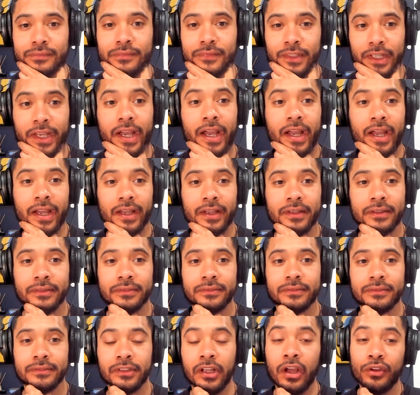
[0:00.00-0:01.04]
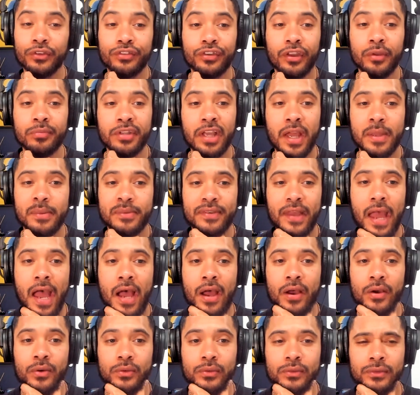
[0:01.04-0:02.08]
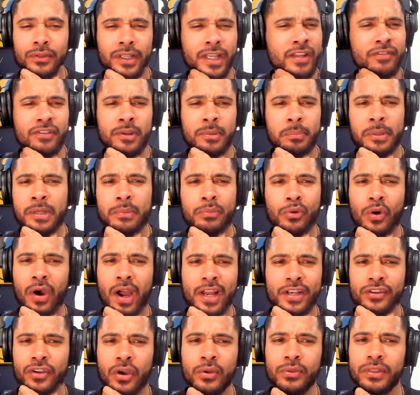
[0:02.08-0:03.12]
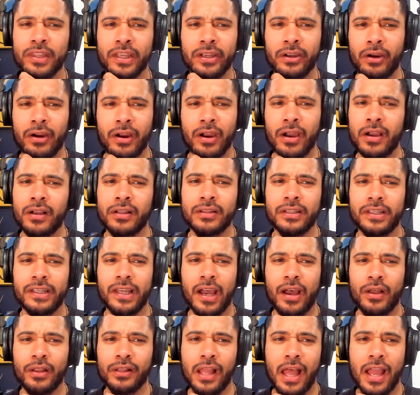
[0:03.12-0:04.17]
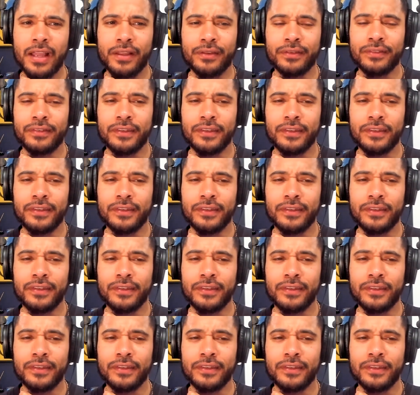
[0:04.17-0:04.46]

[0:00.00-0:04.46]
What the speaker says: Yeah. No, sometimes even people I don't think are ugly, I'll like